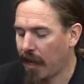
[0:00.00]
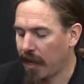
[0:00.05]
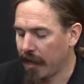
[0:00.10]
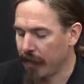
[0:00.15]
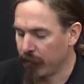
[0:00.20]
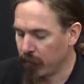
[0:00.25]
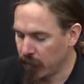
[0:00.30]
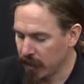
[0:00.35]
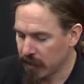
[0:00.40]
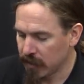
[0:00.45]

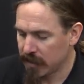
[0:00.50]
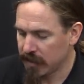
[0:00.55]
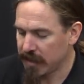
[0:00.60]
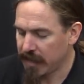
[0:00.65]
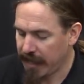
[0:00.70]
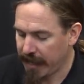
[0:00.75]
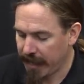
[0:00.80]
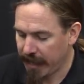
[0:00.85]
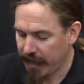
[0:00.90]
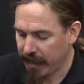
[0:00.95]
I will
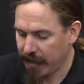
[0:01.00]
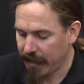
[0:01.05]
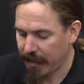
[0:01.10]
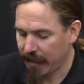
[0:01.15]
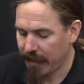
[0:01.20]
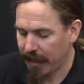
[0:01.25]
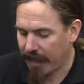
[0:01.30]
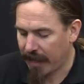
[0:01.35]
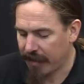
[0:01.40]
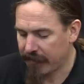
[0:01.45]
say
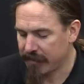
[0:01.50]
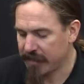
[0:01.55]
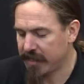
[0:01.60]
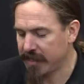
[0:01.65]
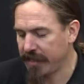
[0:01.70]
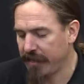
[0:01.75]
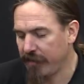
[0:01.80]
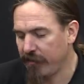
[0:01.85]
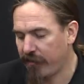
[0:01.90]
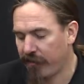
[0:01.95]
I have
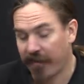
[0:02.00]
seen